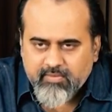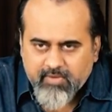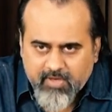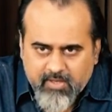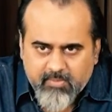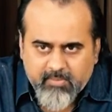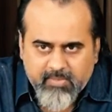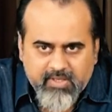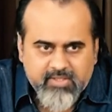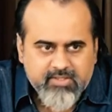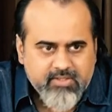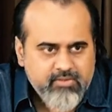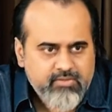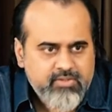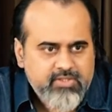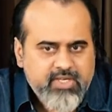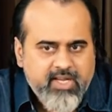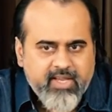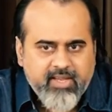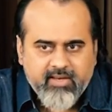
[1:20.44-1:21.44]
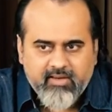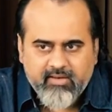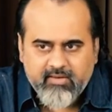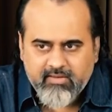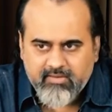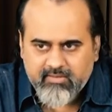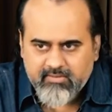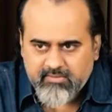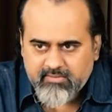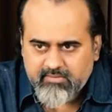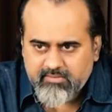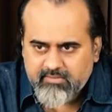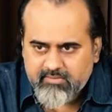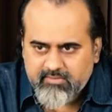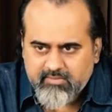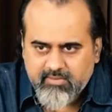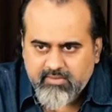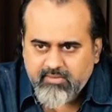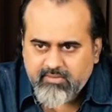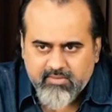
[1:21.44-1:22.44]
it makes you shine.
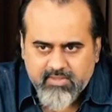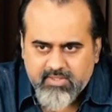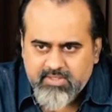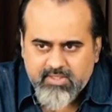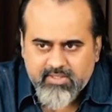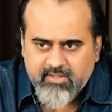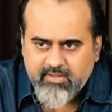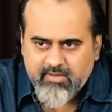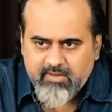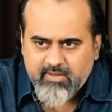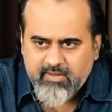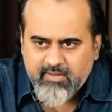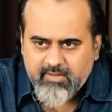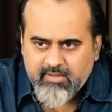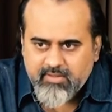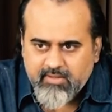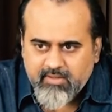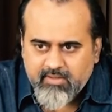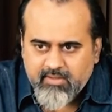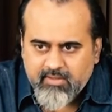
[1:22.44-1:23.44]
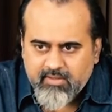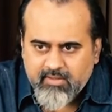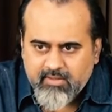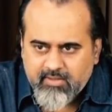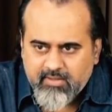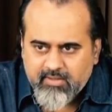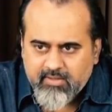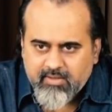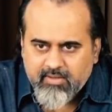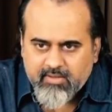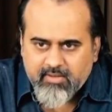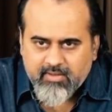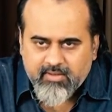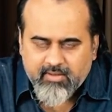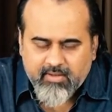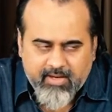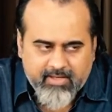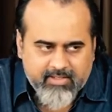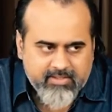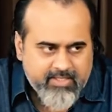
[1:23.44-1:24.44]
No, is it not?
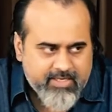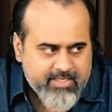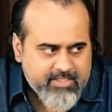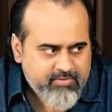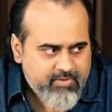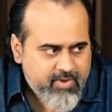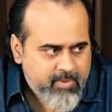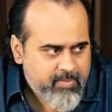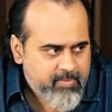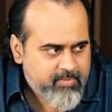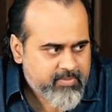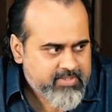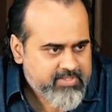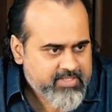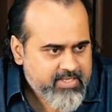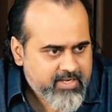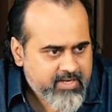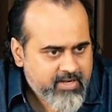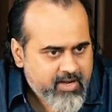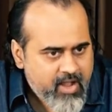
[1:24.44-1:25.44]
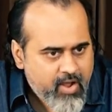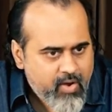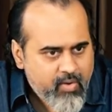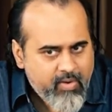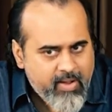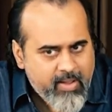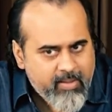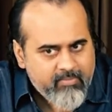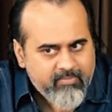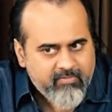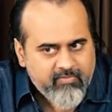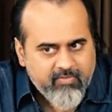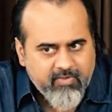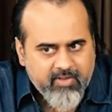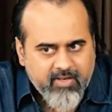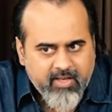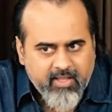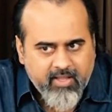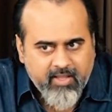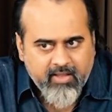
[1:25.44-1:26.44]
And that's why people say, now I am
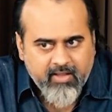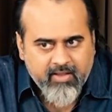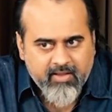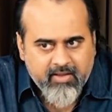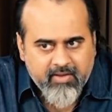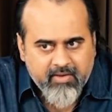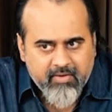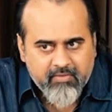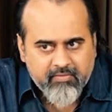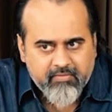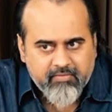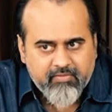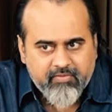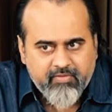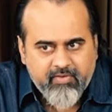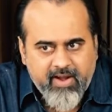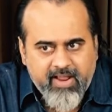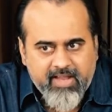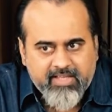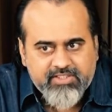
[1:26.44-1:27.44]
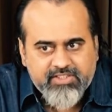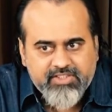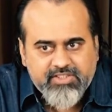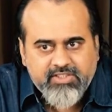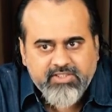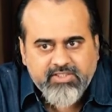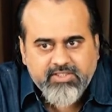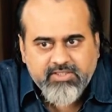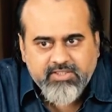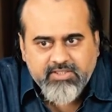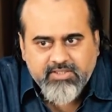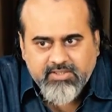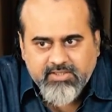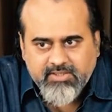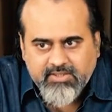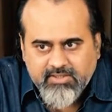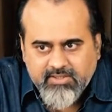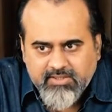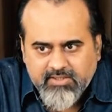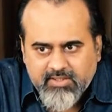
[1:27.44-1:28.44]
feeling fresh.
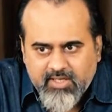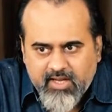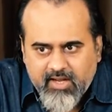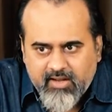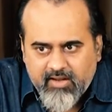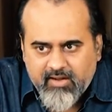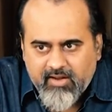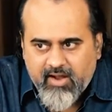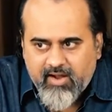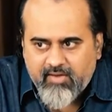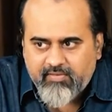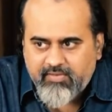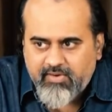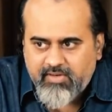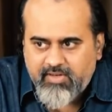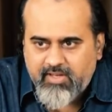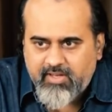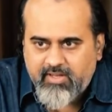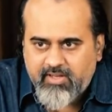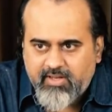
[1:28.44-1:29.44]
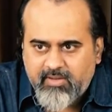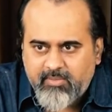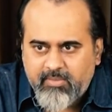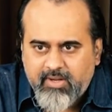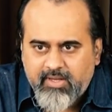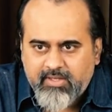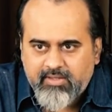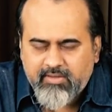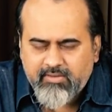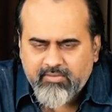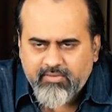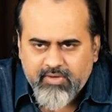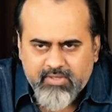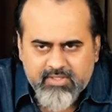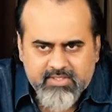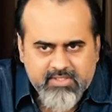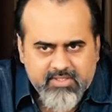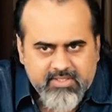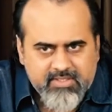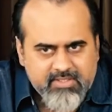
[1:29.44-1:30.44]
After taking a bath. What
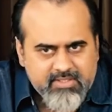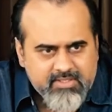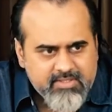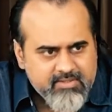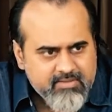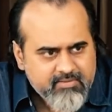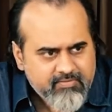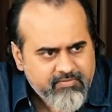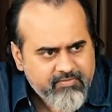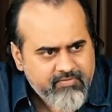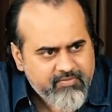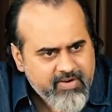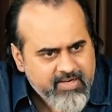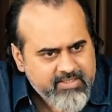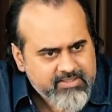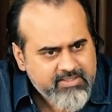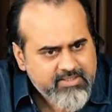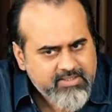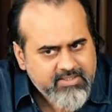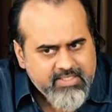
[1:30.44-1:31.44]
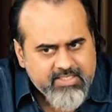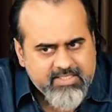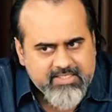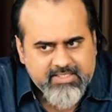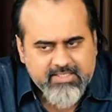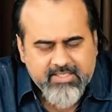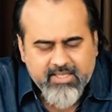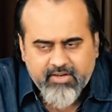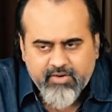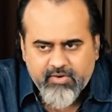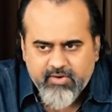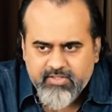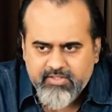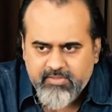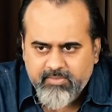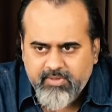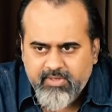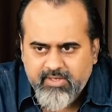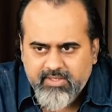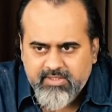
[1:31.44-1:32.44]
is this freshness that you
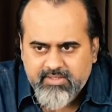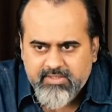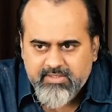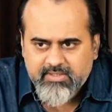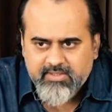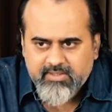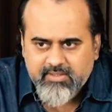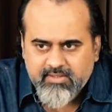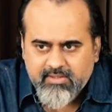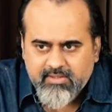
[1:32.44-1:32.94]
experience?